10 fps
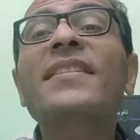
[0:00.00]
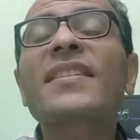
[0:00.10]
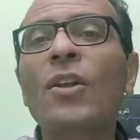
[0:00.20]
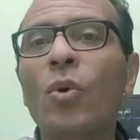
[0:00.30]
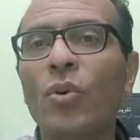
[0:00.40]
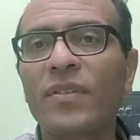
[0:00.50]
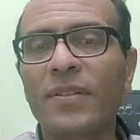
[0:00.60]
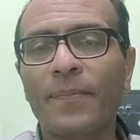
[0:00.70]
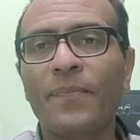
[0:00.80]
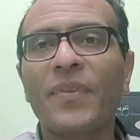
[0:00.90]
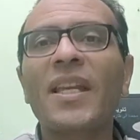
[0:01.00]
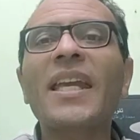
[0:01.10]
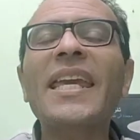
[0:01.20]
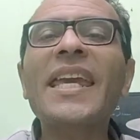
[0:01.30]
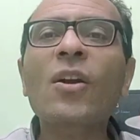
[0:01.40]
load
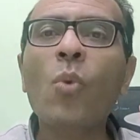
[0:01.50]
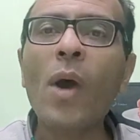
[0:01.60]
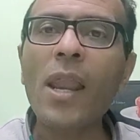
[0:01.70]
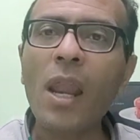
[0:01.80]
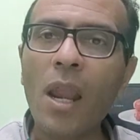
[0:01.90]
equal